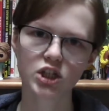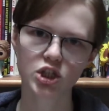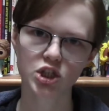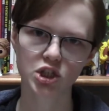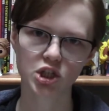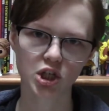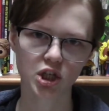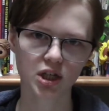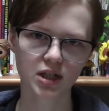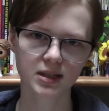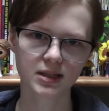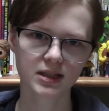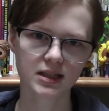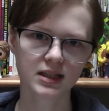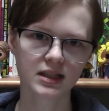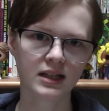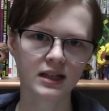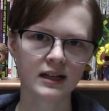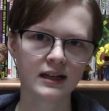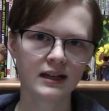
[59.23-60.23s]
shirt
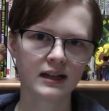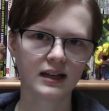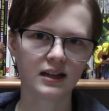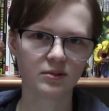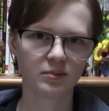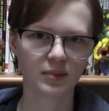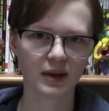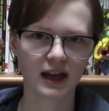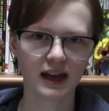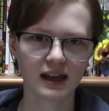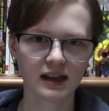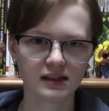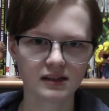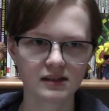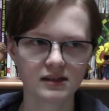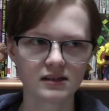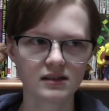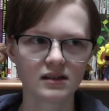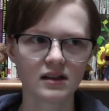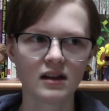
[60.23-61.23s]
and
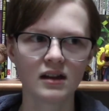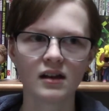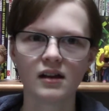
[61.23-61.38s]
pants.